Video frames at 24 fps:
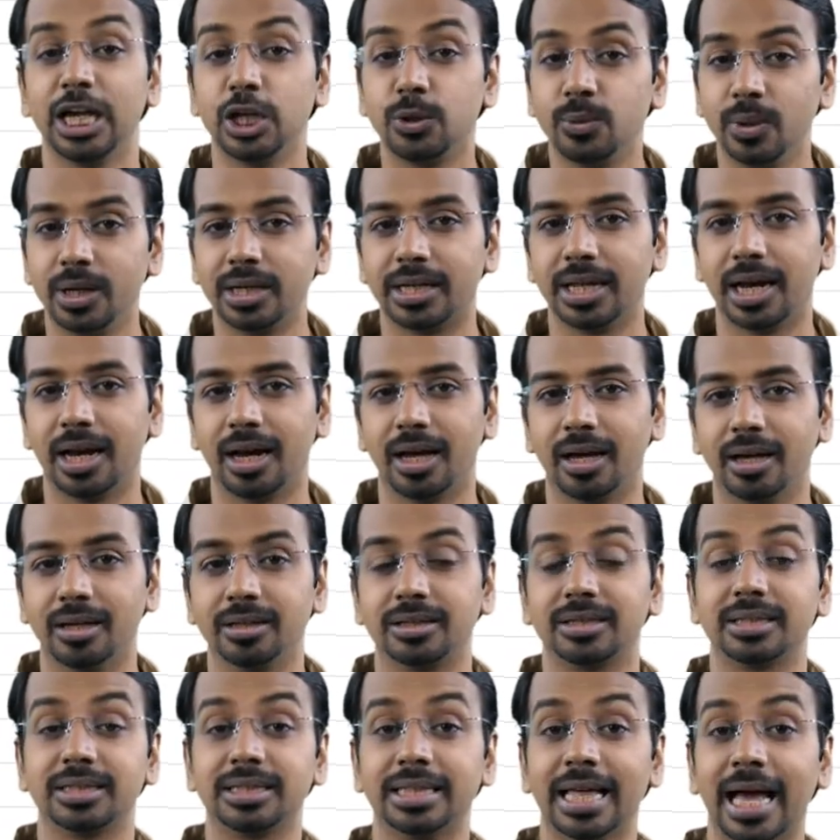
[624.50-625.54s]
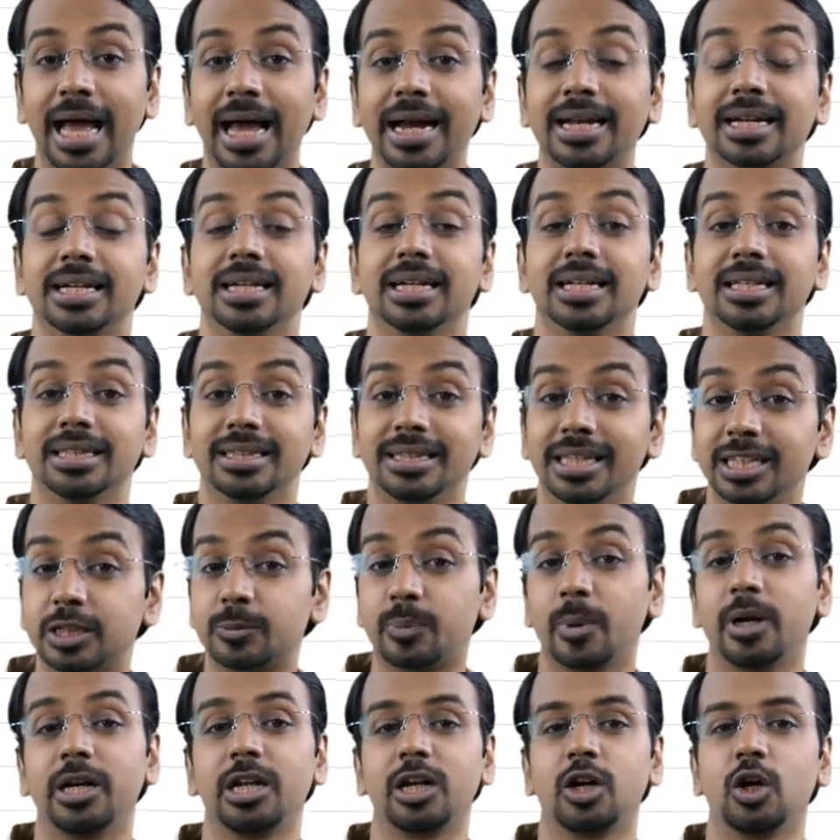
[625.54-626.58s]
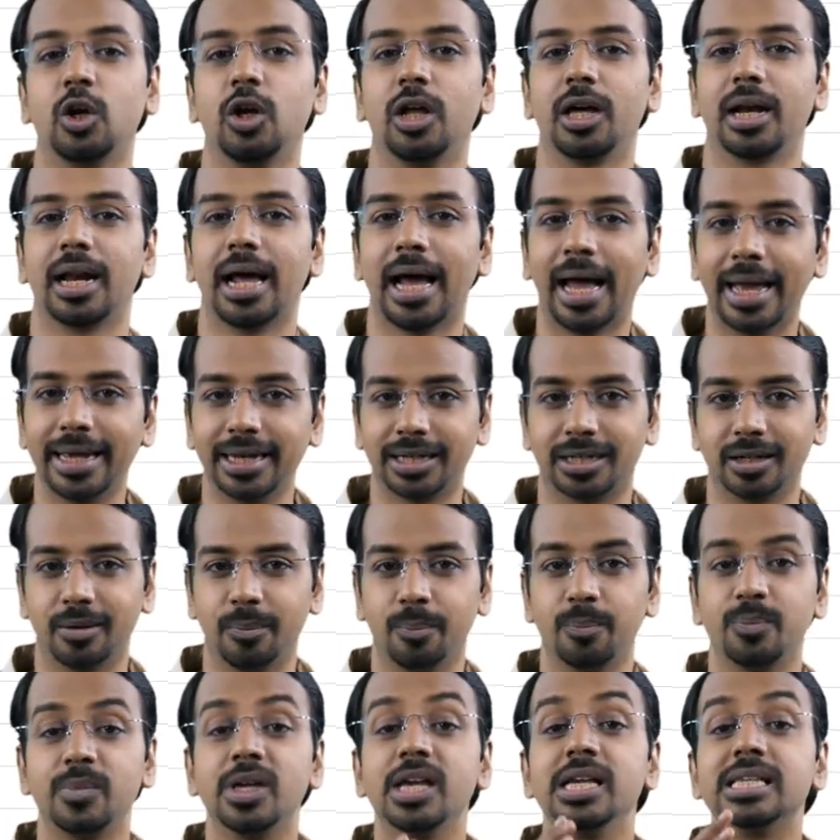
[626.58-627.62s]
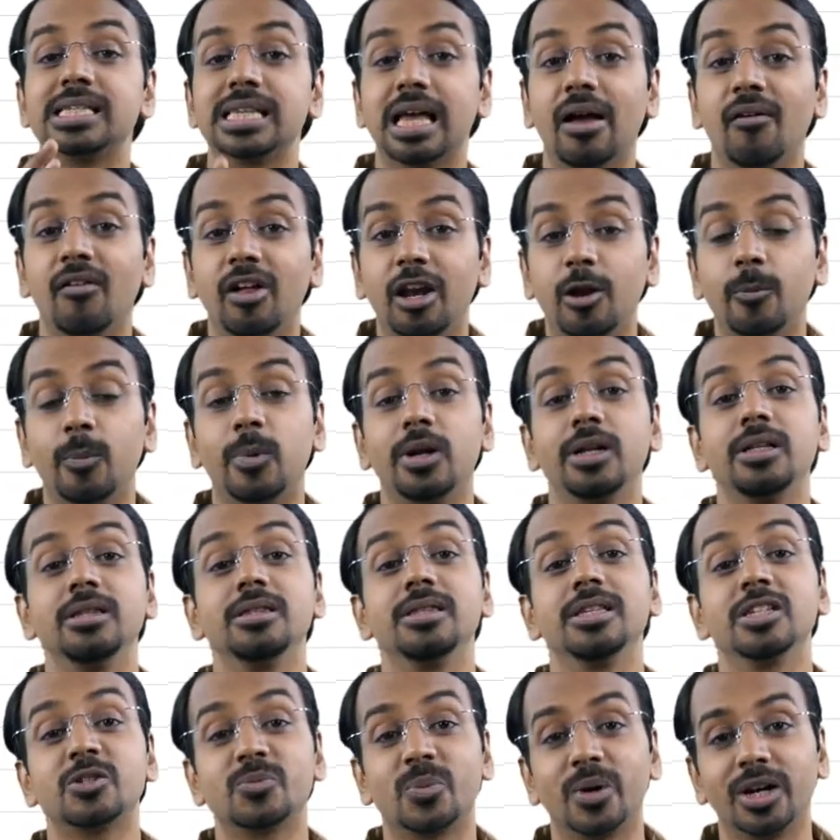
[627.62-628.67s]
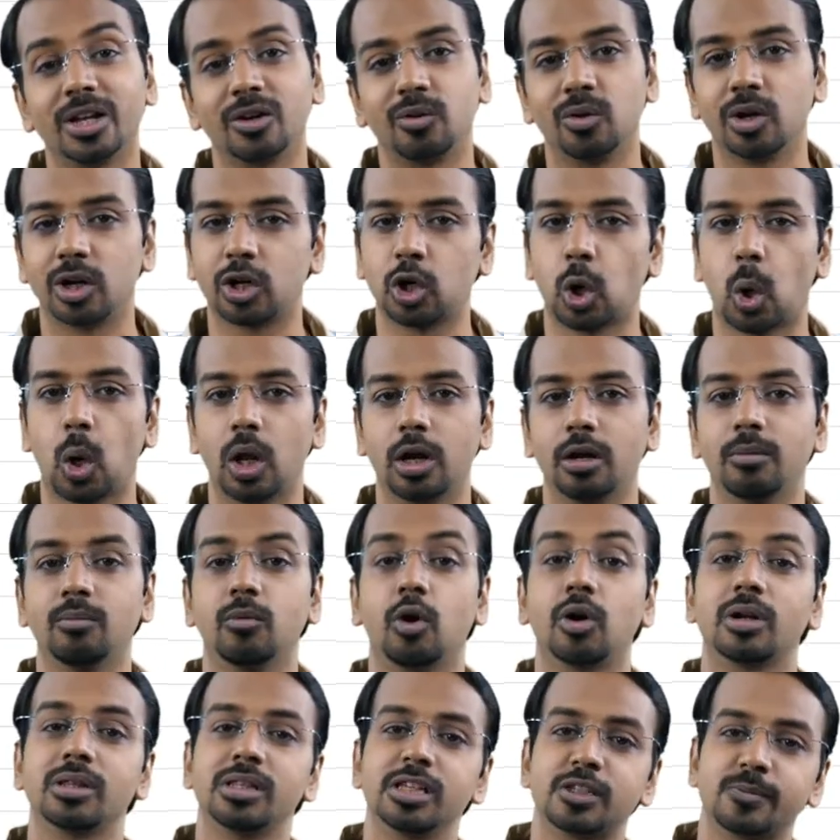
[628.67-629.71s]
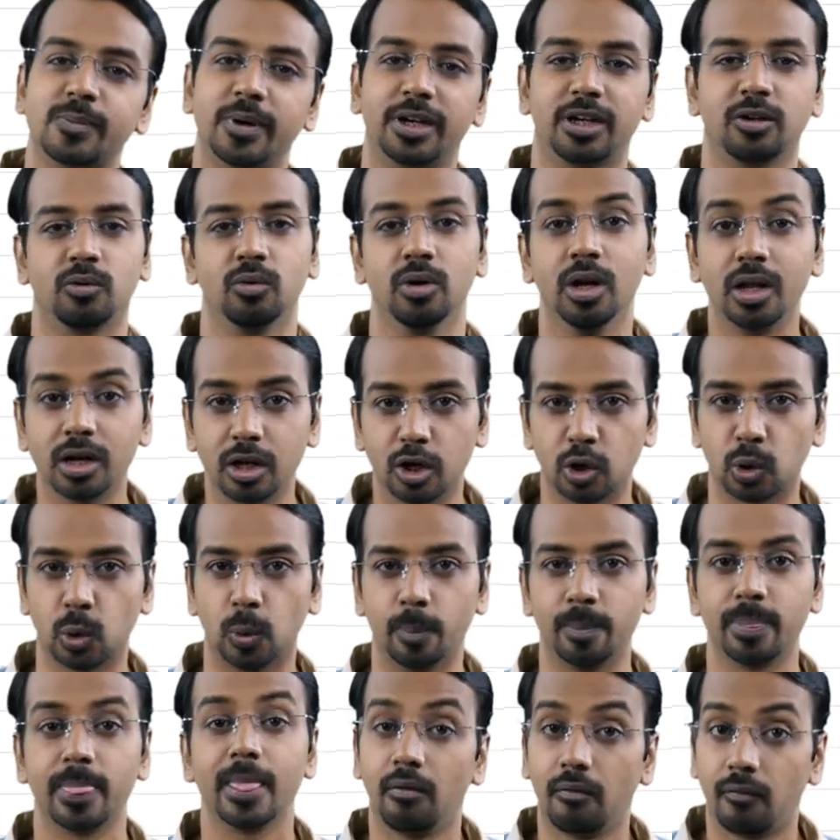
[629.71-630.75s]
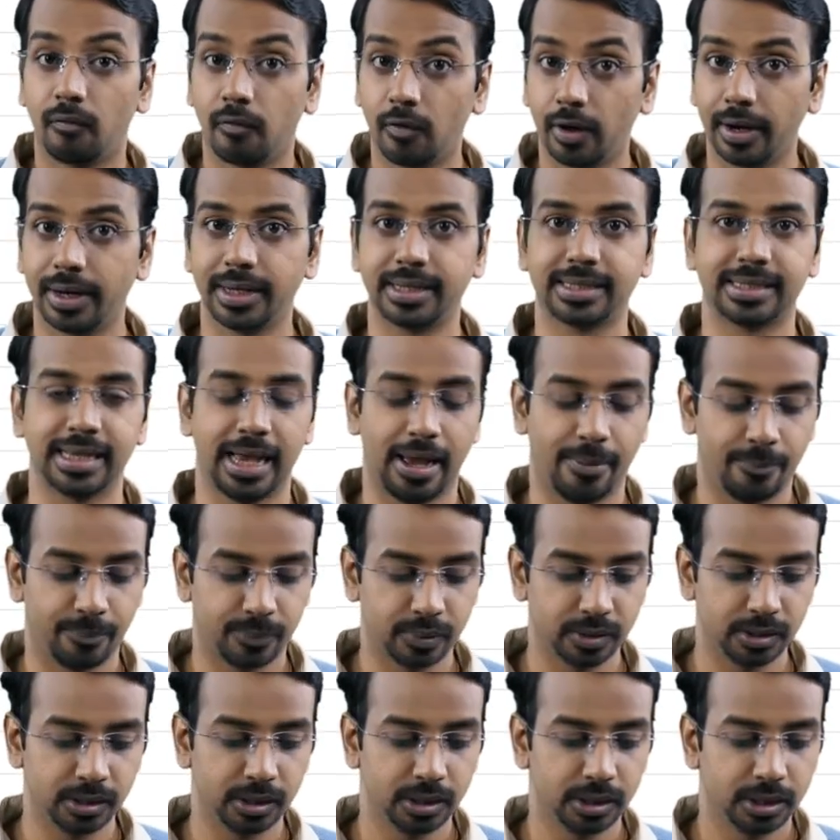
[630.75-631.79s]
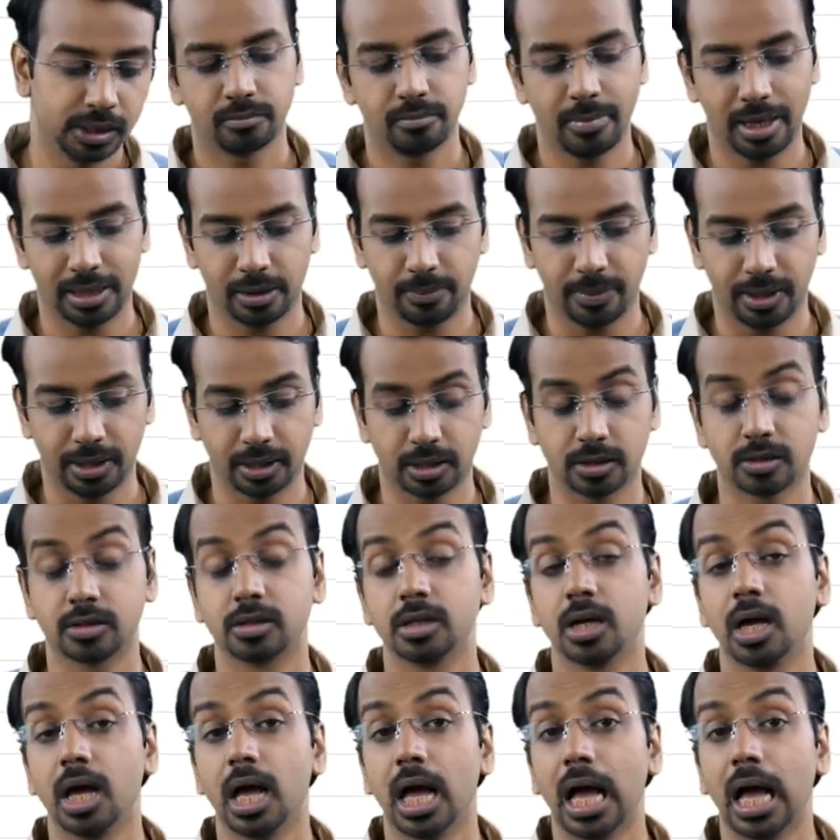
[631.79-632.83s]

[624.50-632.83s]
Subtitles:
it will tell us that this particular item is available in this particular column or this particular row. For example, mathematics.